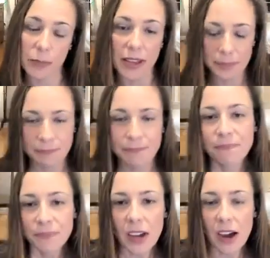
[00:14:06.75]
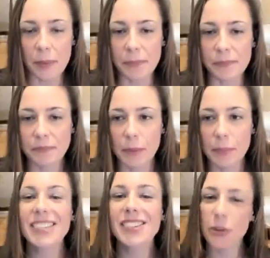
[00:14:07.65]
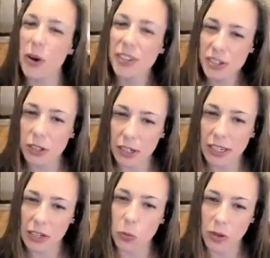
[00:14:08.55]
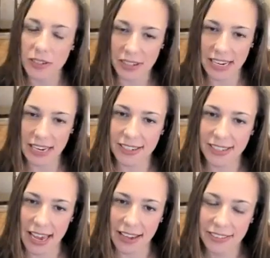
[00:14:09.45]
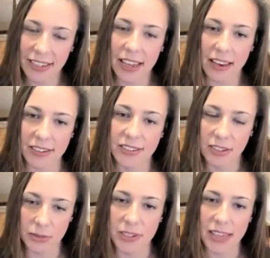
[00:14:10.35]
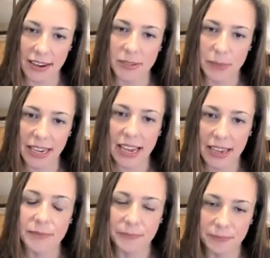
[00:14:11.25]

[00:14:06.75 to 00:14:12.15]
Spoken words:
But I still wanted to look at, what does the data say, and use that as my guide.